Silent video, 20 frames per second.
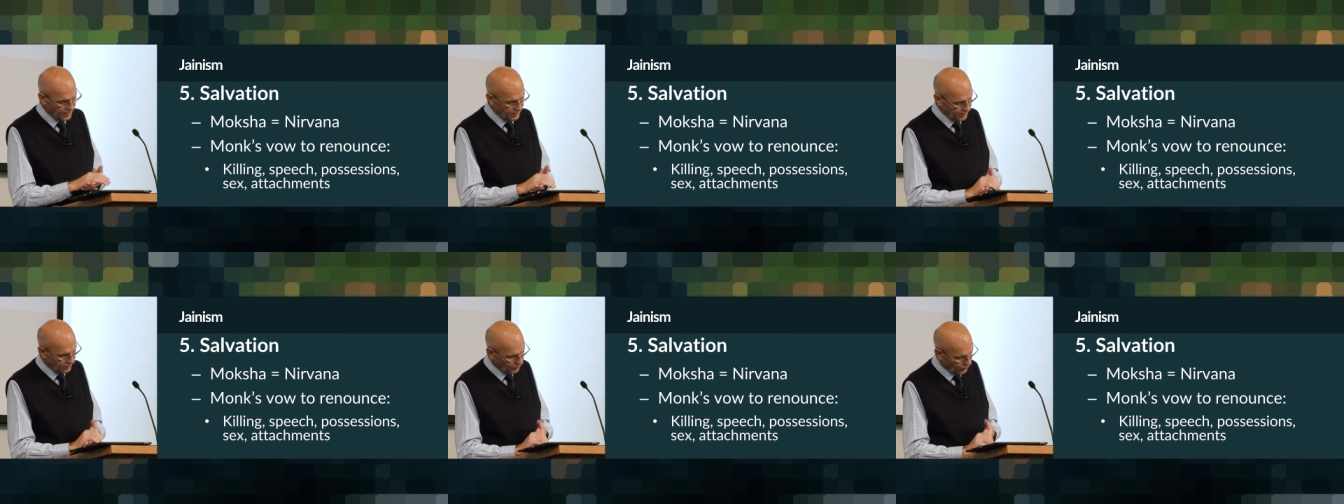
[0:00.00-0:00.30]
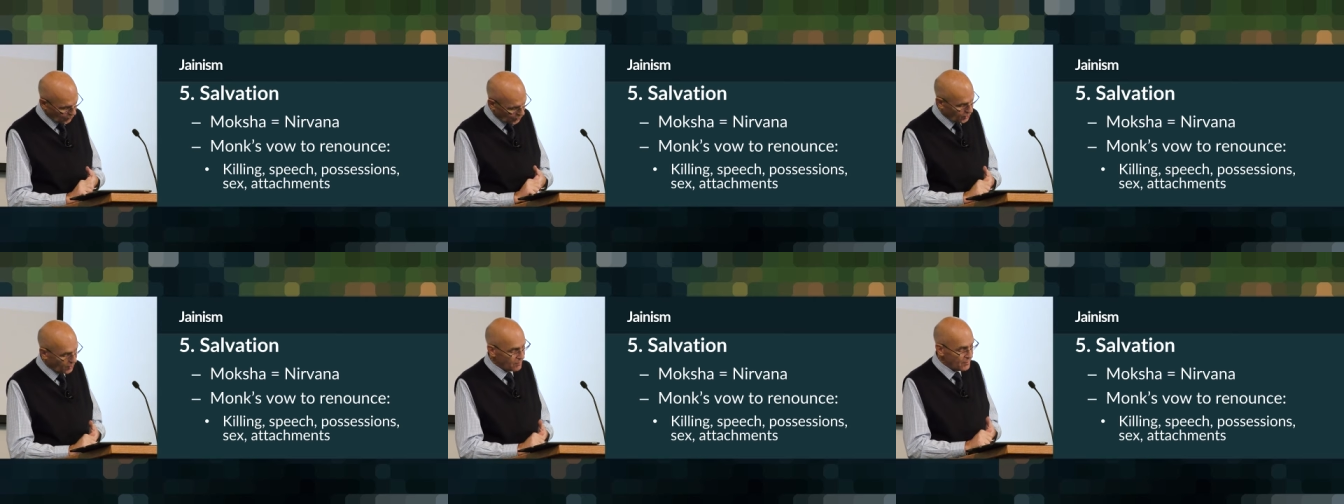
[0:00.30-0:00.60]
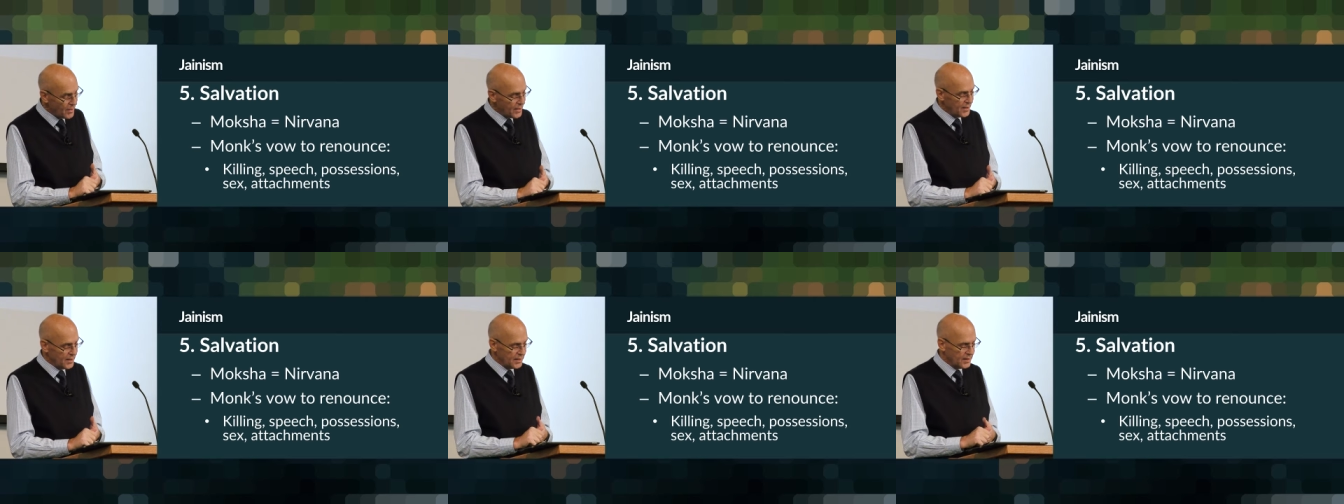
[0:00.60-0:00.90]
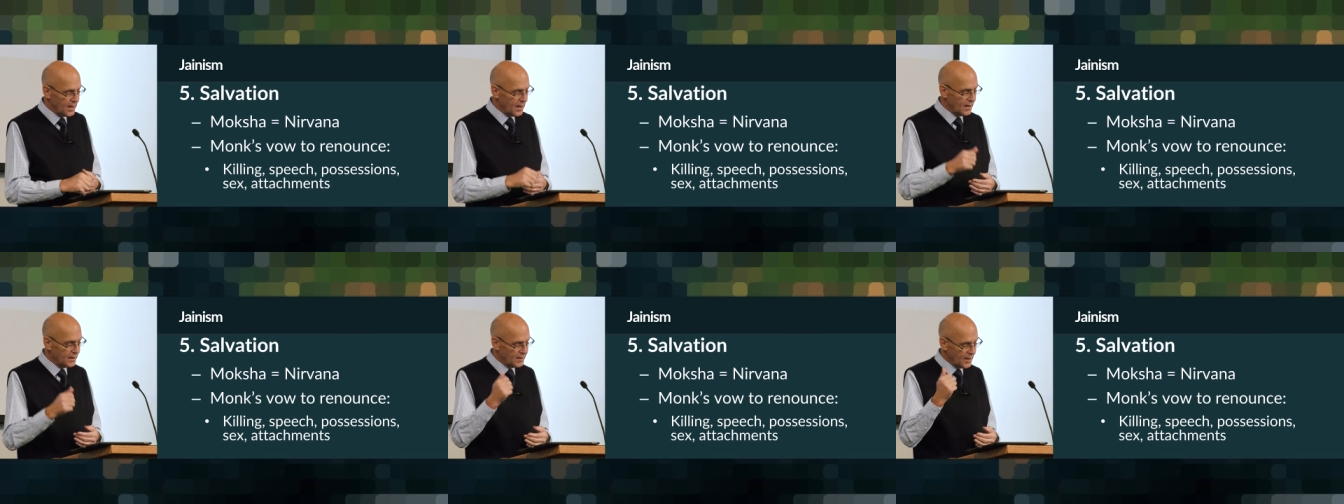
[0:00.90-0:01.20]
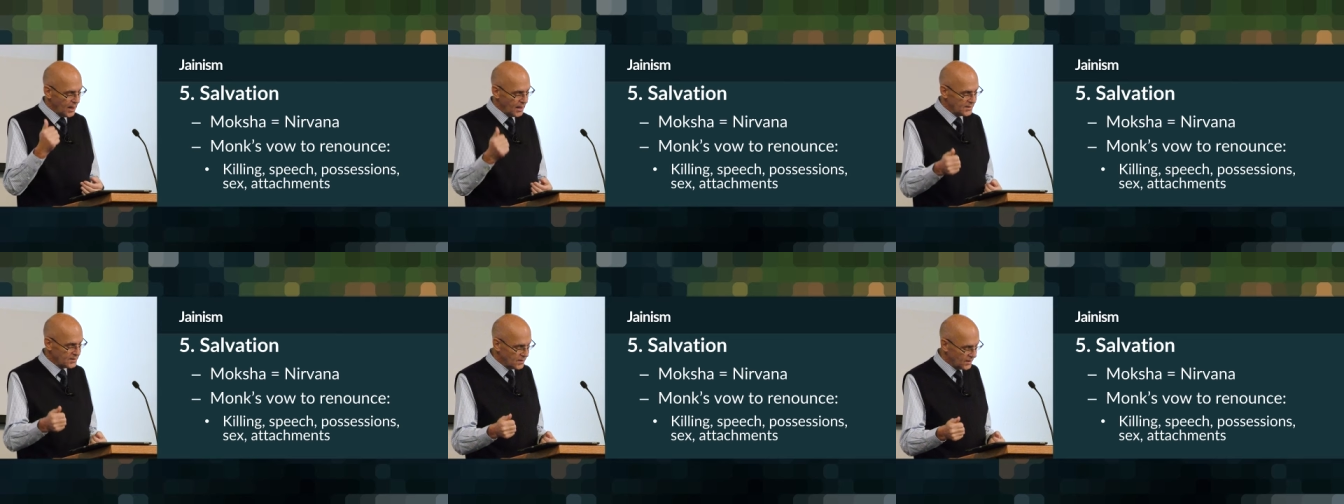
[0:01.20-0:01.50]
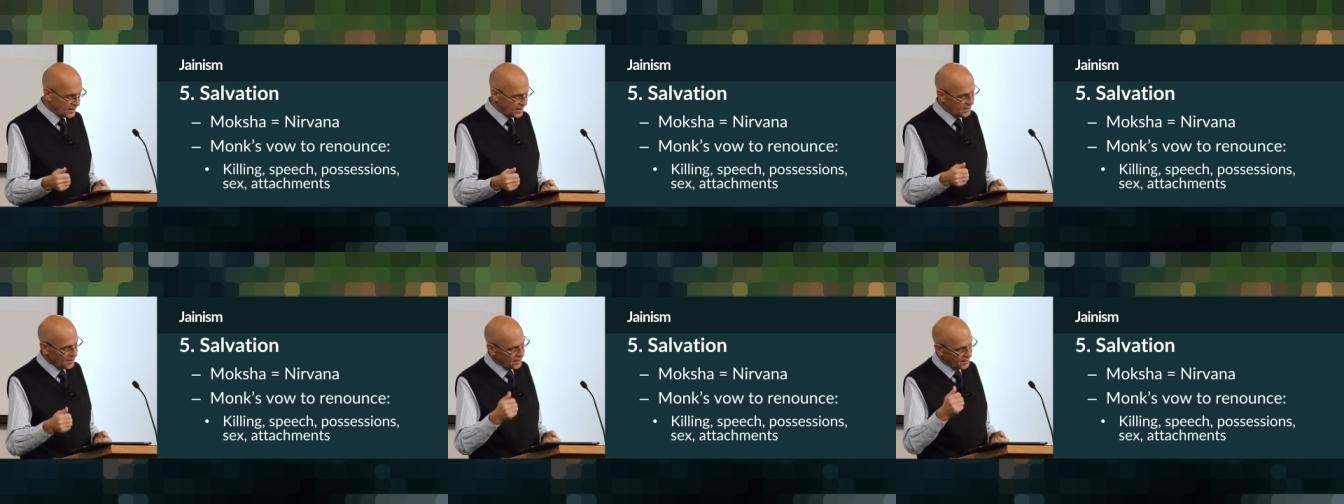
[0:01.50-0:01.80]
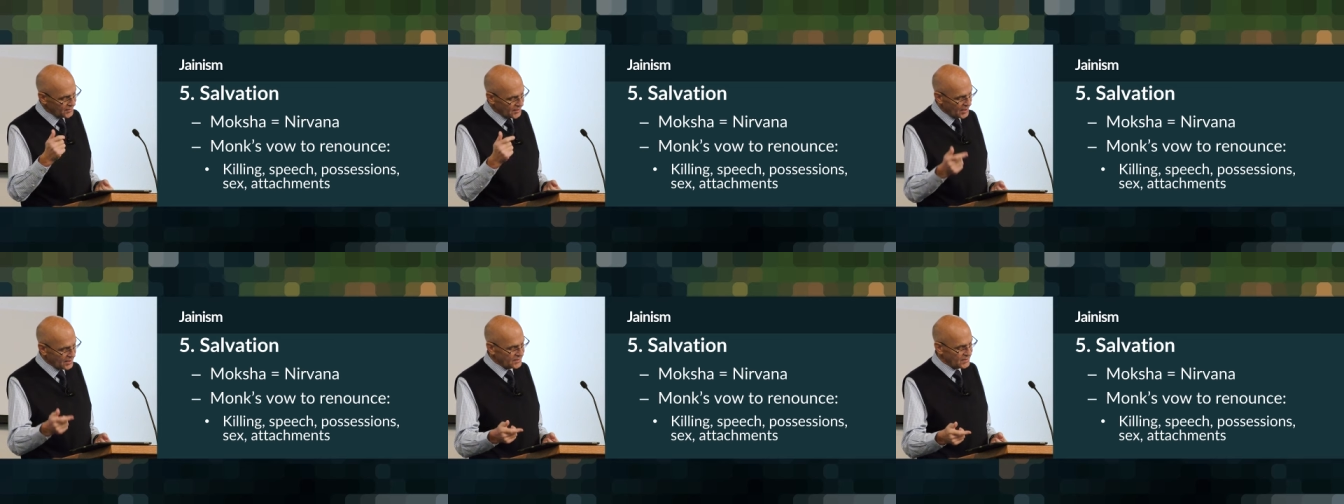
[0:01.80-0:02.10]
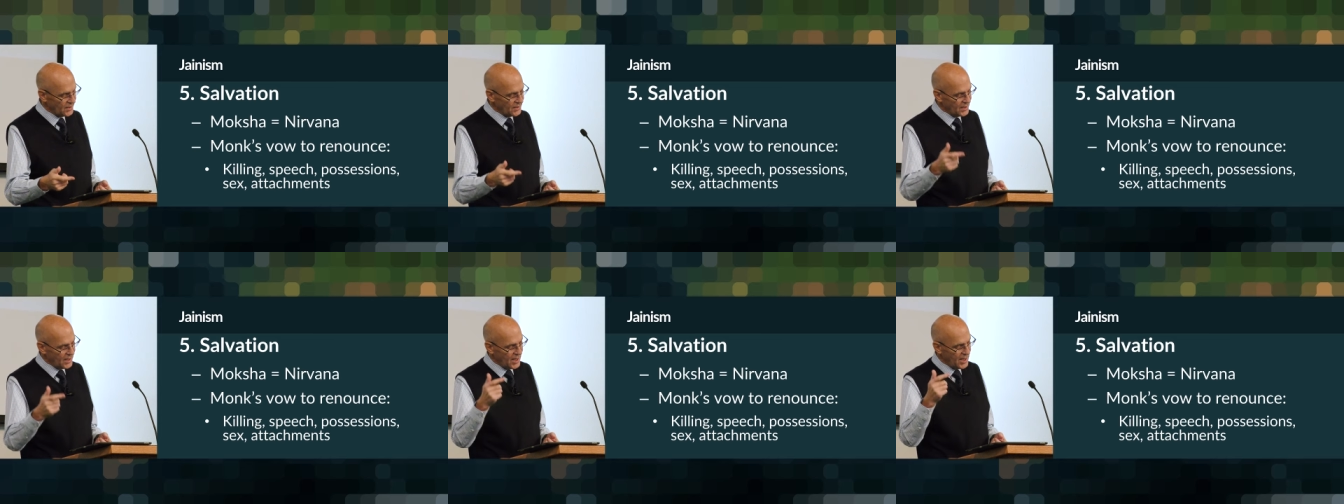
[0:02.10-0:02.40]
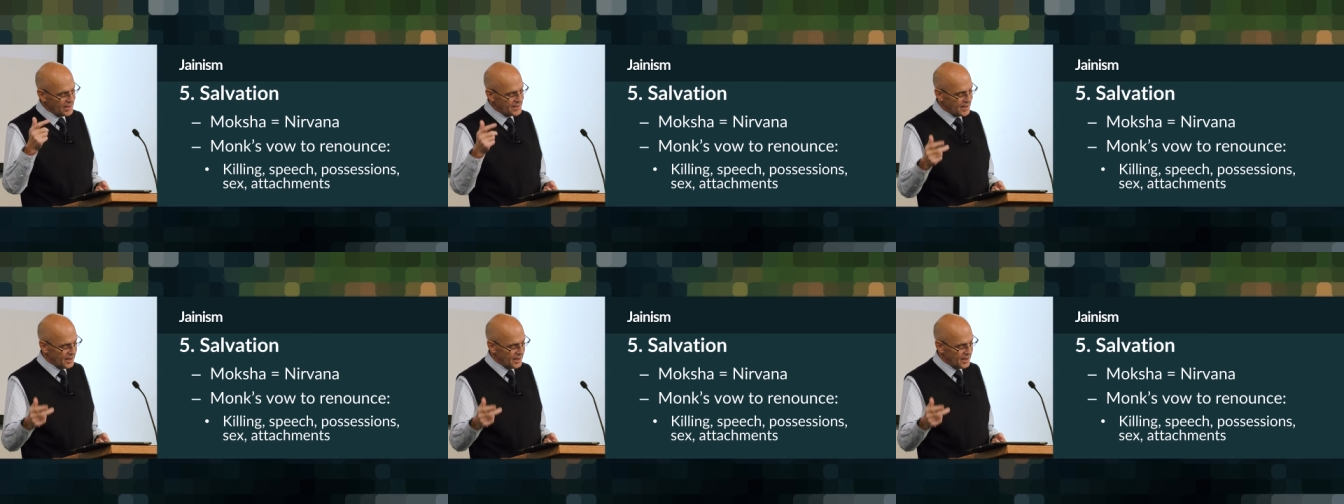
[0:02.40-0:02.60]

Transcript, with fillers: were committed not to kill, not to lie,